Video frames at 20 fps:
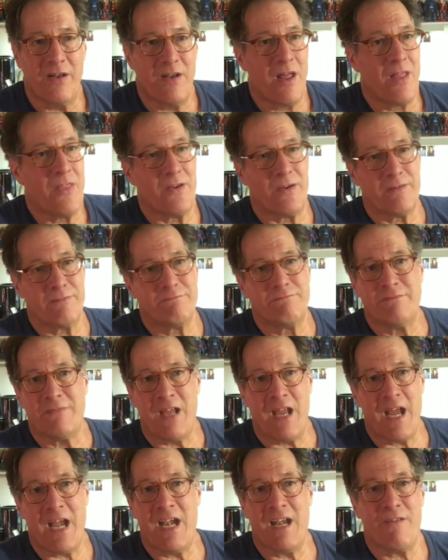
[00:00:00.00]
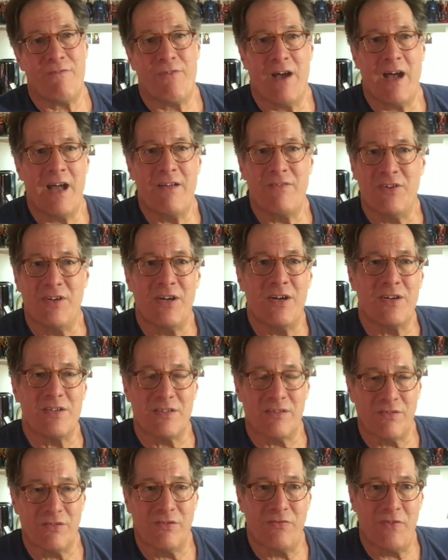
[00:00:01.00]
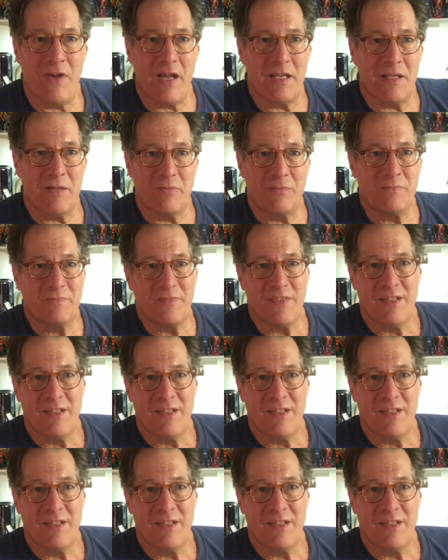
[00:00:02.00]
another 85 years of the Phantom.